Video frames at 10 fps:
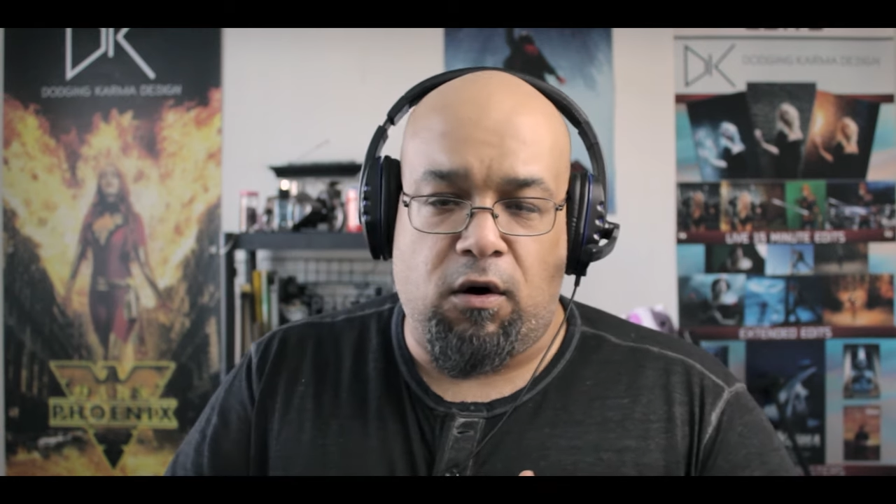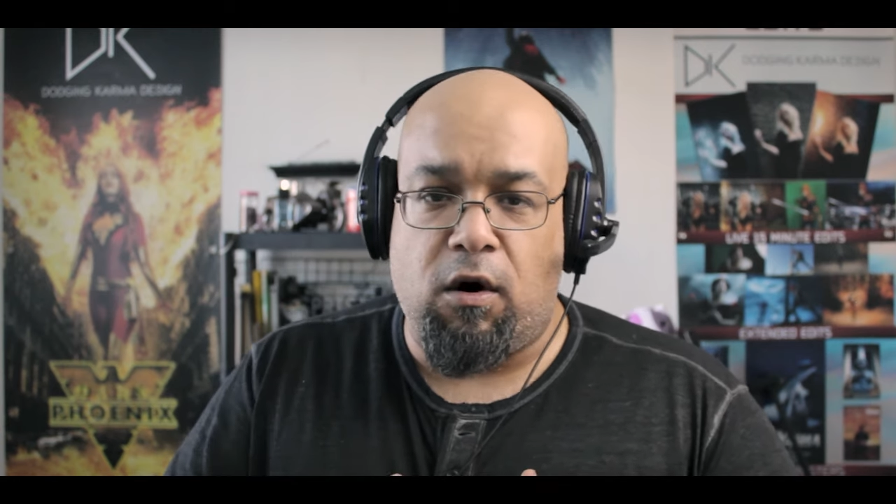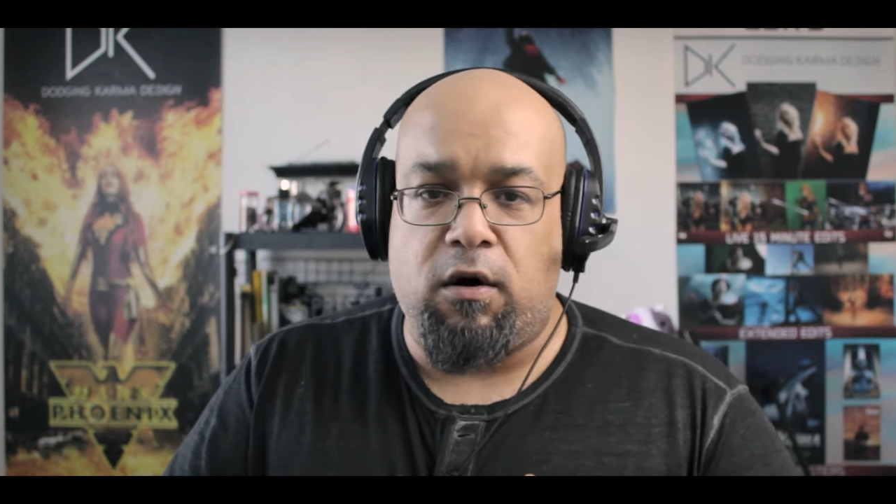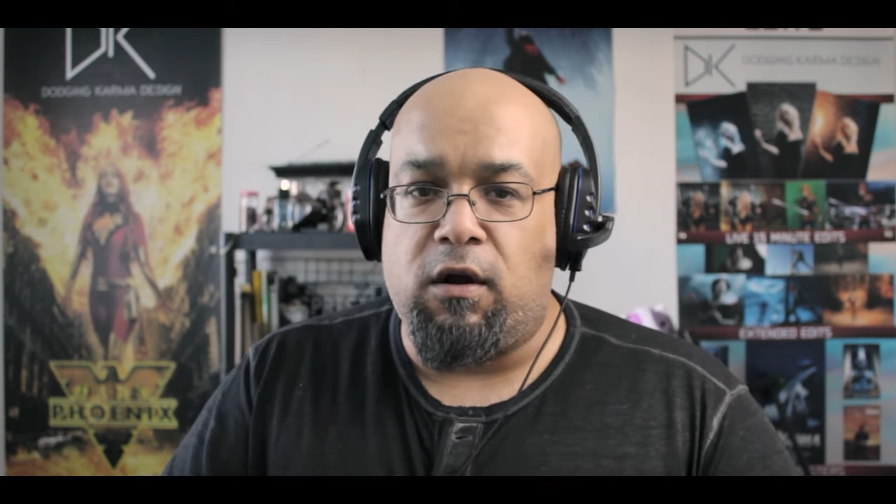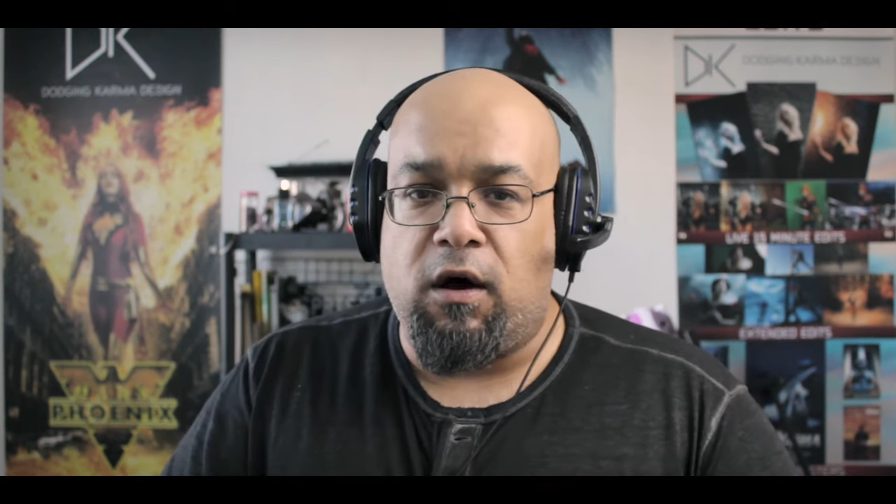
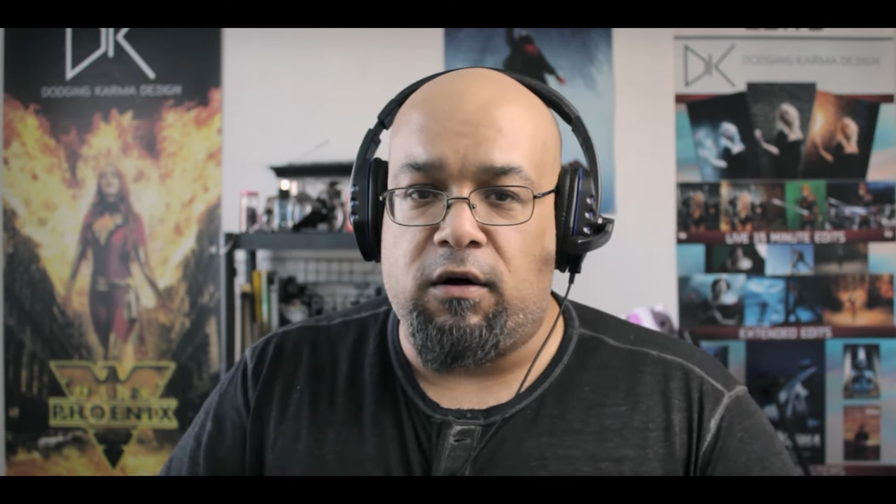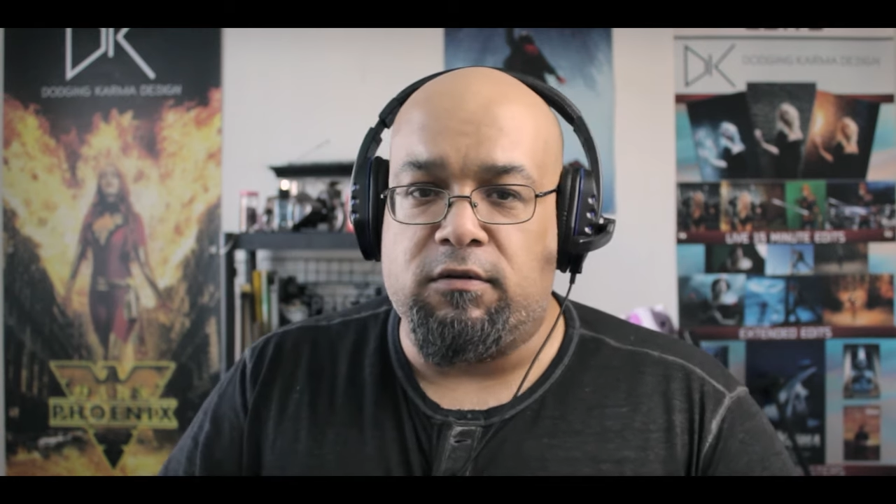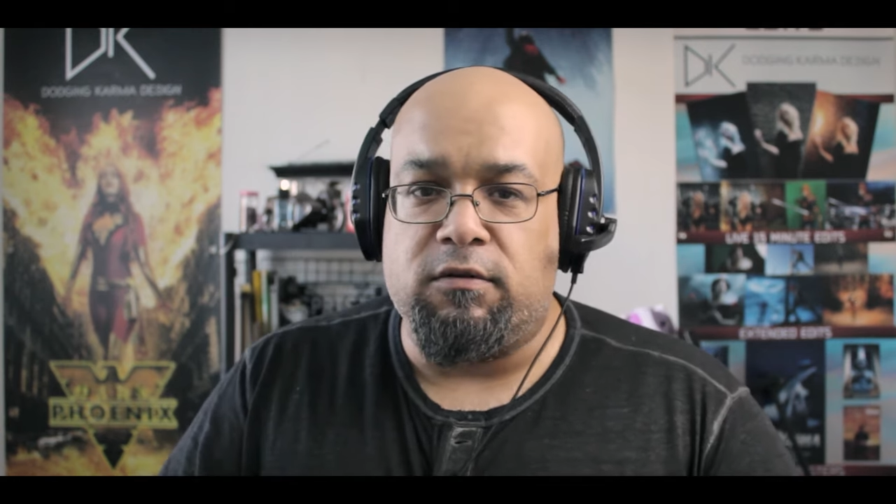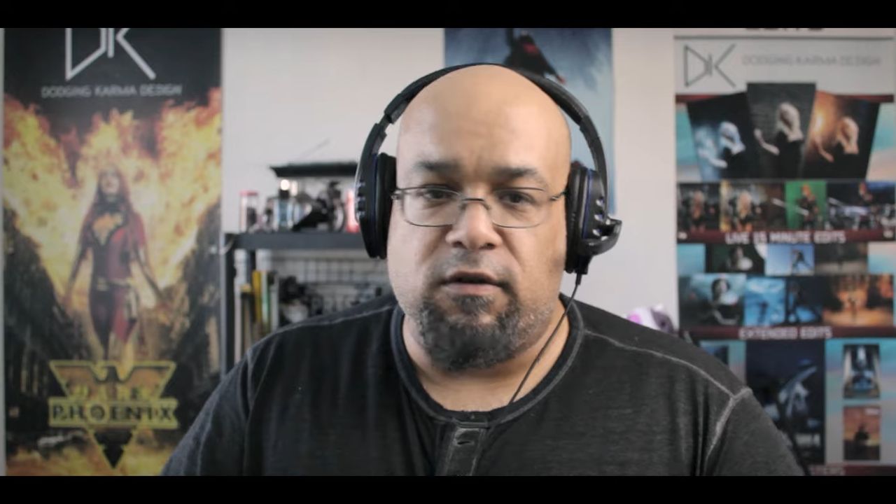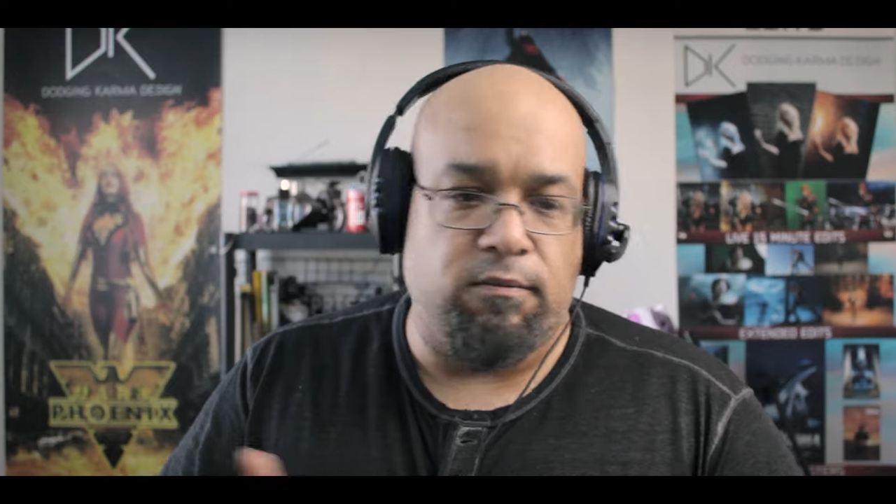art
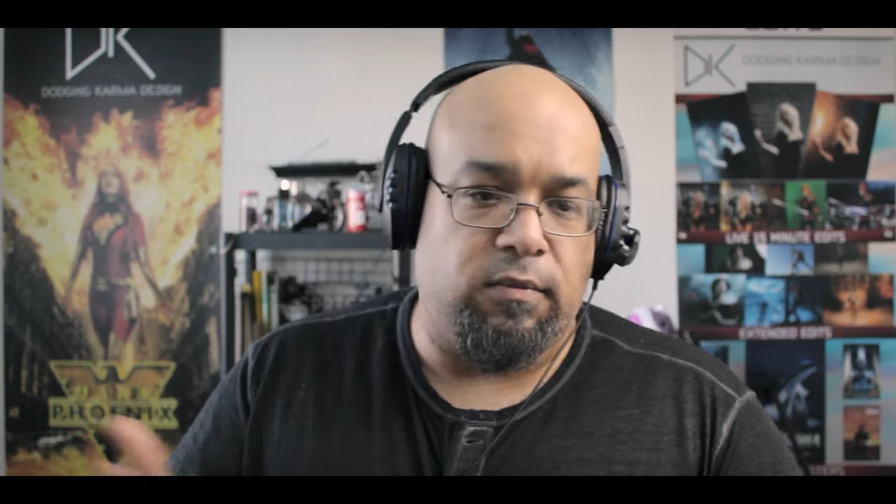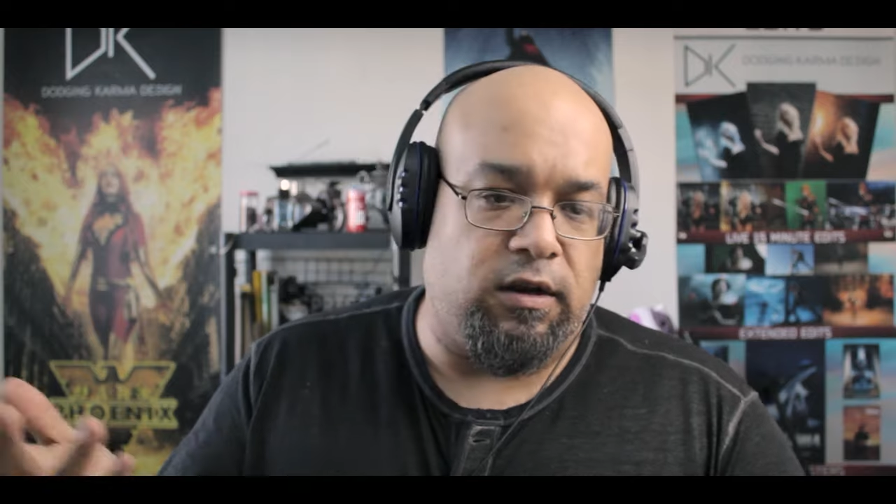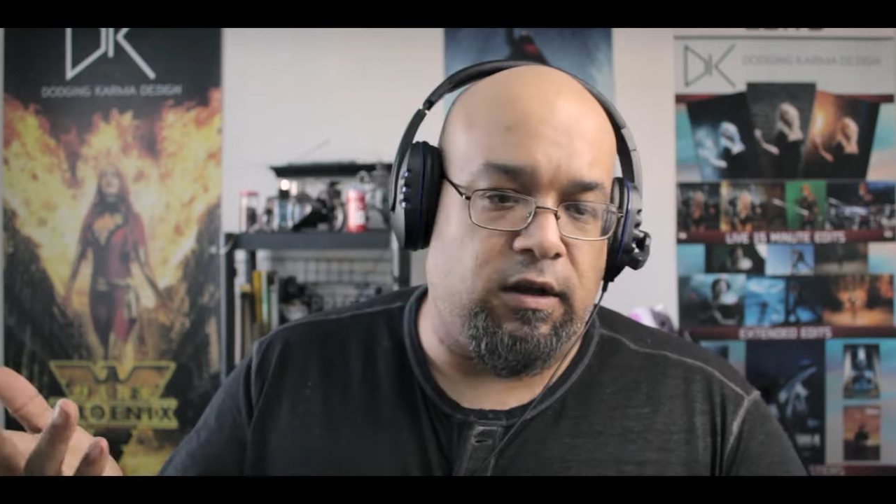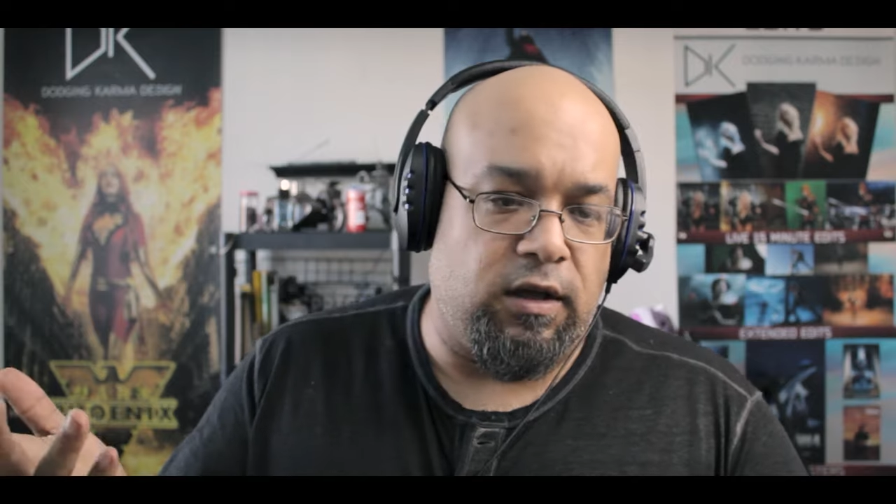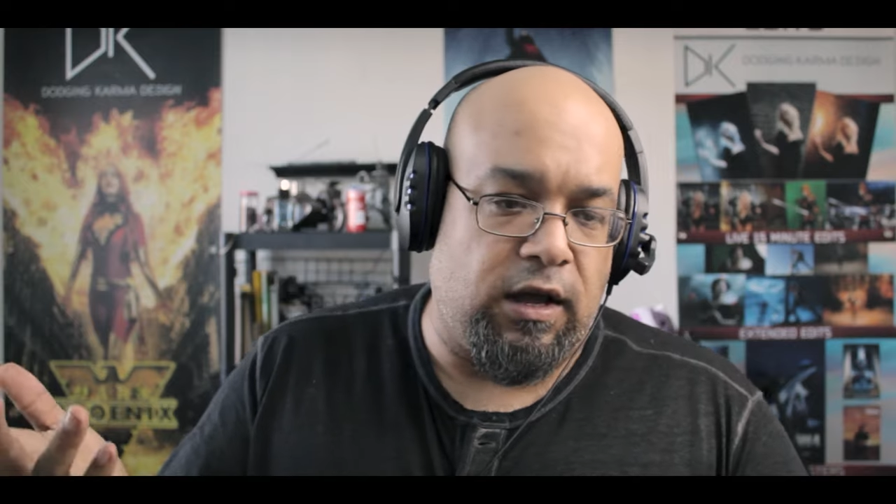on somebody,